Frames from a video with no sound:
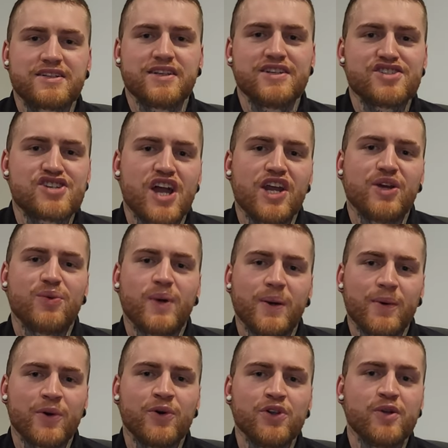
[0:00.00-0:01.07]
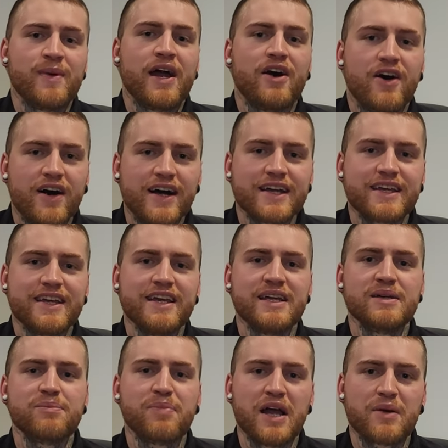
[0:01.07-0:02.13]
to the channel where we're all about
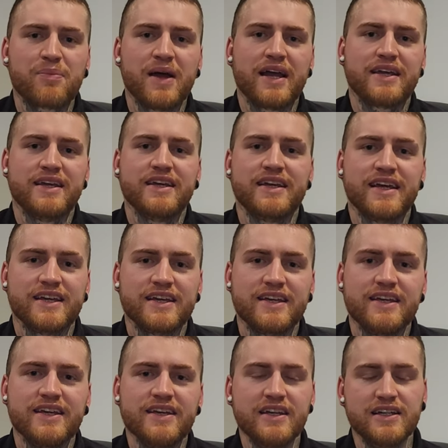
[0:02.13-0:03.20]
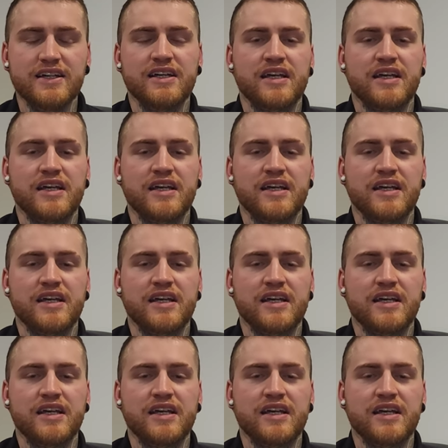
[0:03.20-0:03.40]
hiking, backpacking and gear.